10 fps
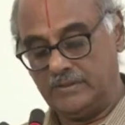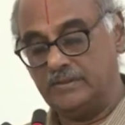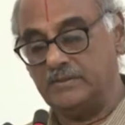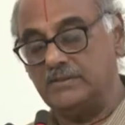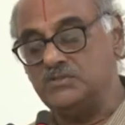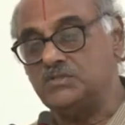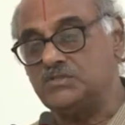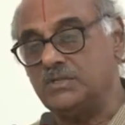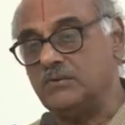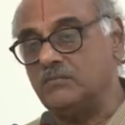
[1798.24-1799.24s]
This
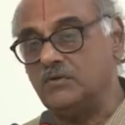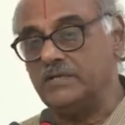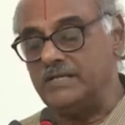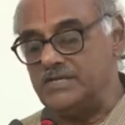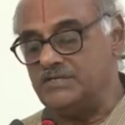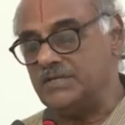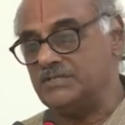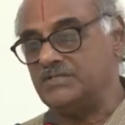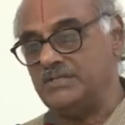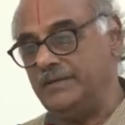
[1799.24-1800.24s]
is a more
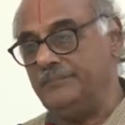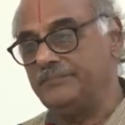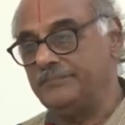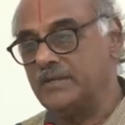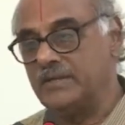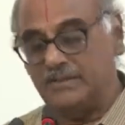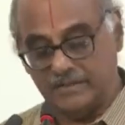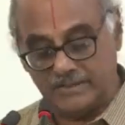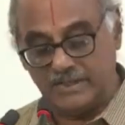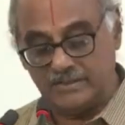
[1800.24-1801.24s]
dangerous thing,
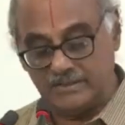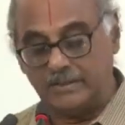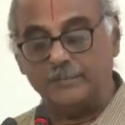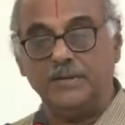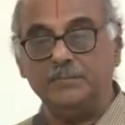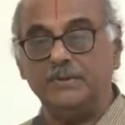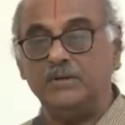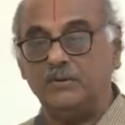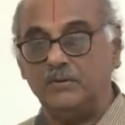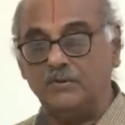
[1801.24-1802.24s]
that the people who